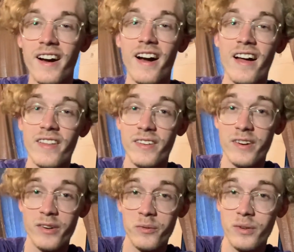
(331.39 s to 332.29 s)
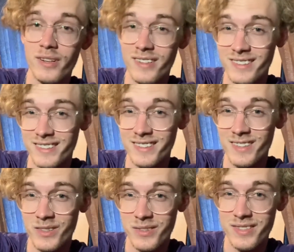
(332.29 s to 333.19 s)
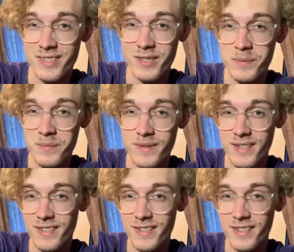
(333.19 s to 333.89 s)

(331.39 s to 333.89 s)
And then it was him.